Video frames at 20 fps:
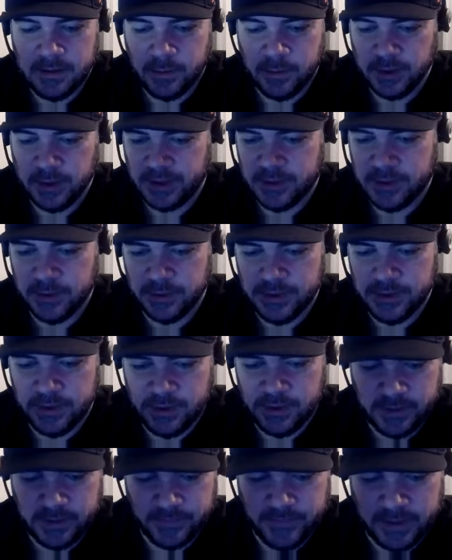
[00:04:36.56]
really cool
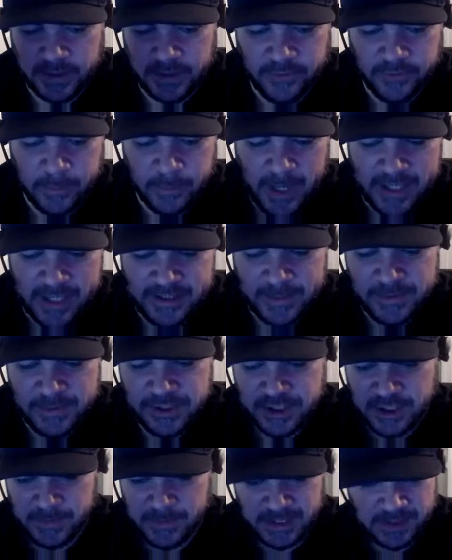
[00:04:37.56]
dude and a friend of mine. His name's
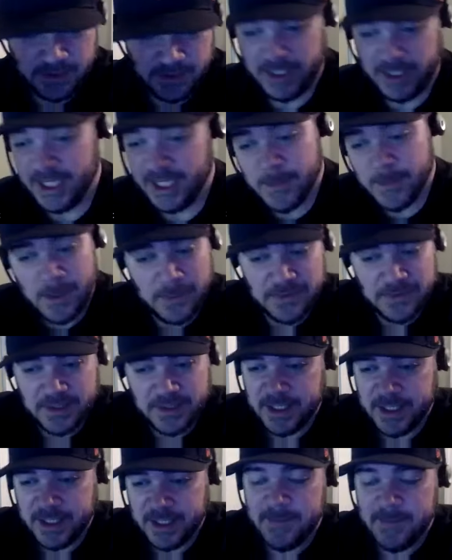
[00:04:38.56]
Jimmy. So he came up with the
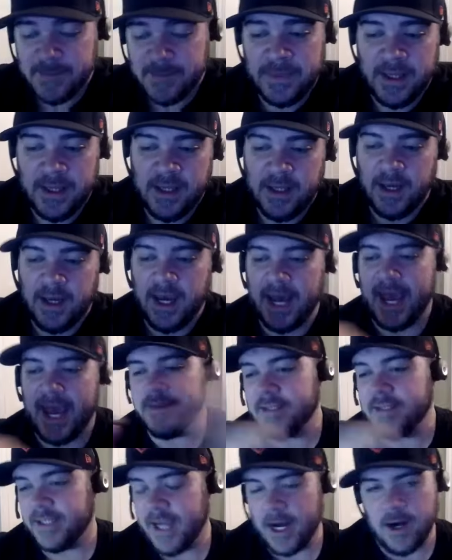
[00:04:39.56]
name. I
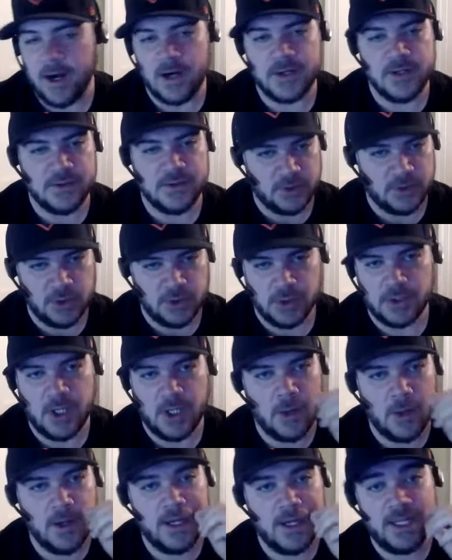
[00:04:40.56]
had the character and the look
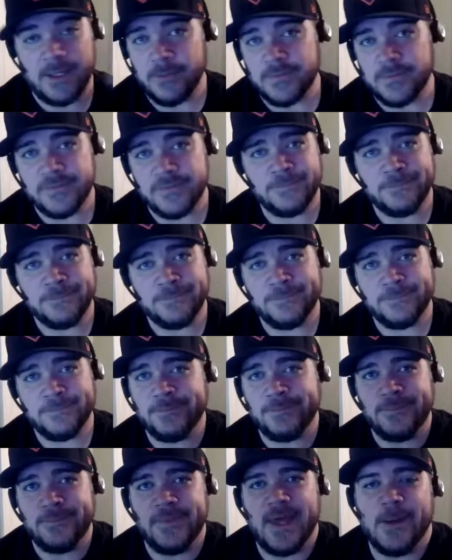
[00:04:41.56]
already. And
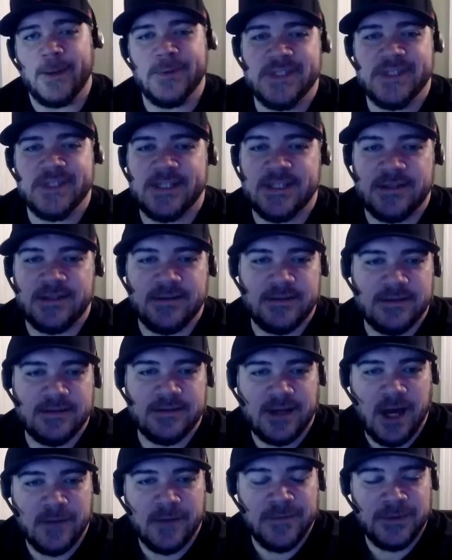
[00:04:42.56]
that was it.
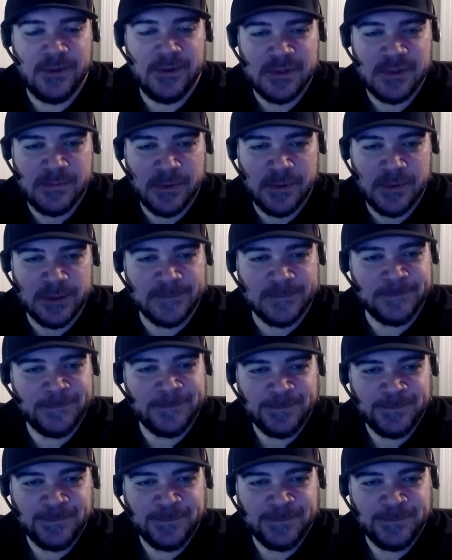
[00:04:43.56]
Tooth was born.